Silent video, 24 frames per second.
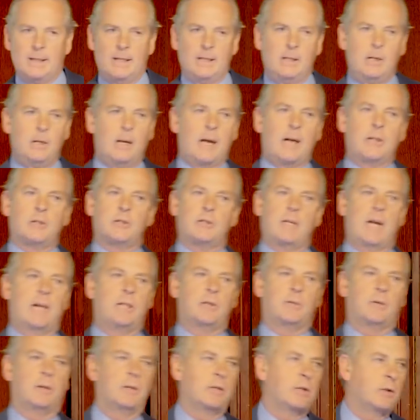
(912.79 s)
In the United
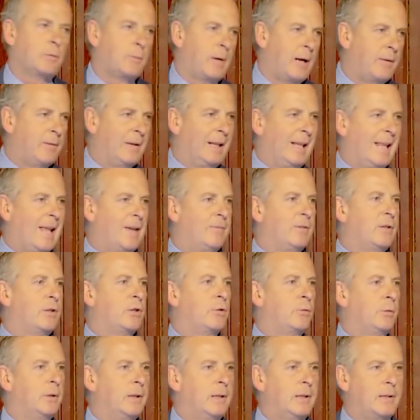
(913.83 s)
States, for instance, we have $11
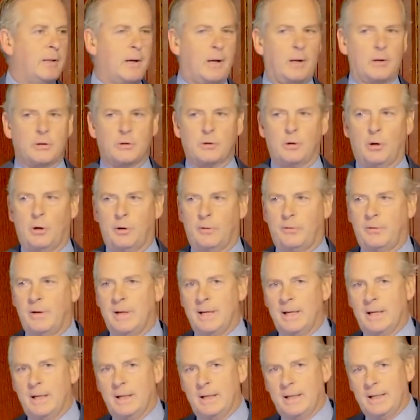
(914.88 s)
trillion of
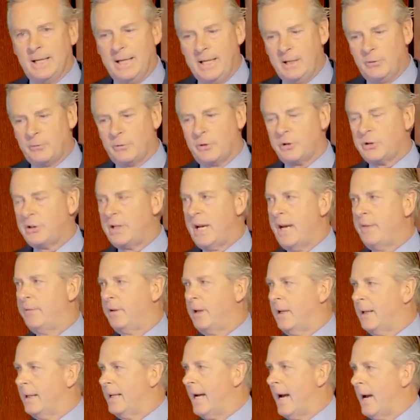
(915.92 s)

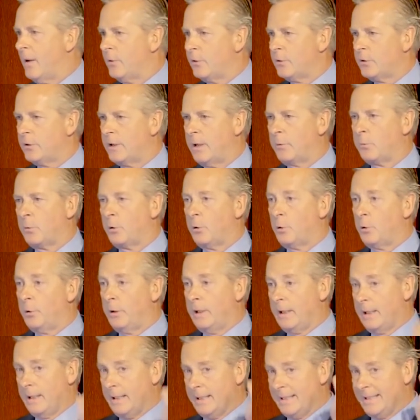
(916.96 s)
interest-saving accounts that were
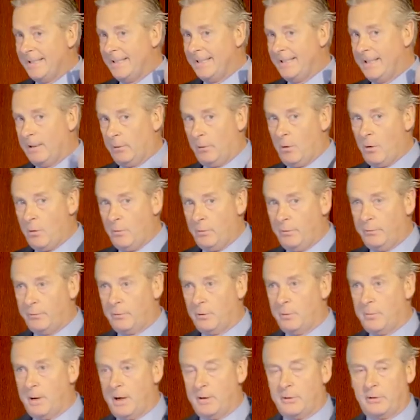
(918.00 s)
earning zero
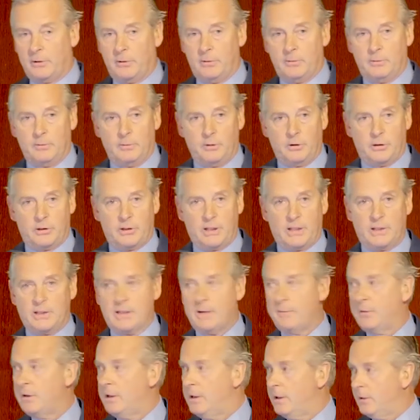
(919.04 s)
for about
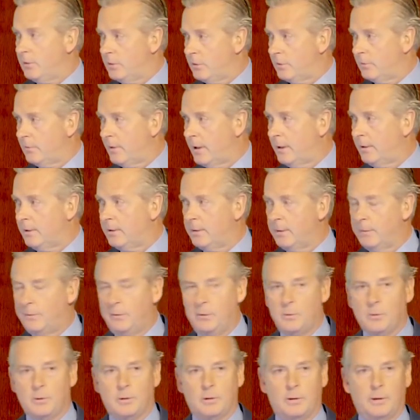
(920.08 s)
6-7 years, right?
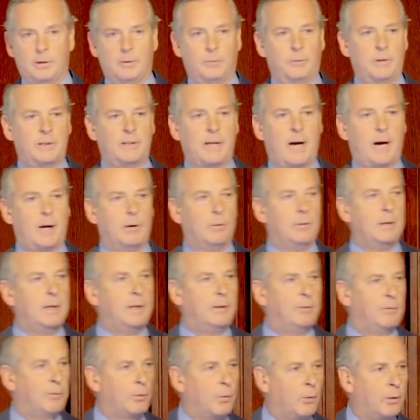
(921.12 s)
If you are a retiree
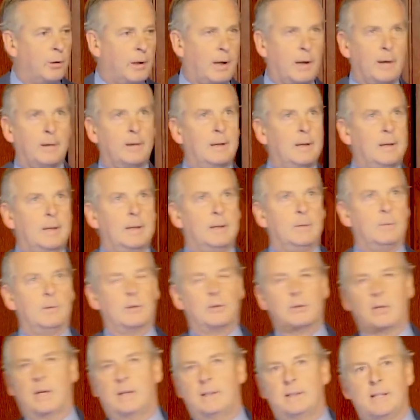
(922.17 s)
in Florida
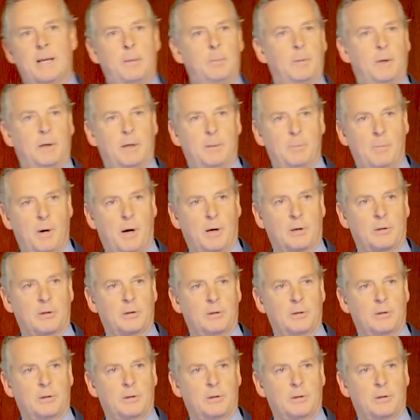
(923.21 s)
with, say, $10 million,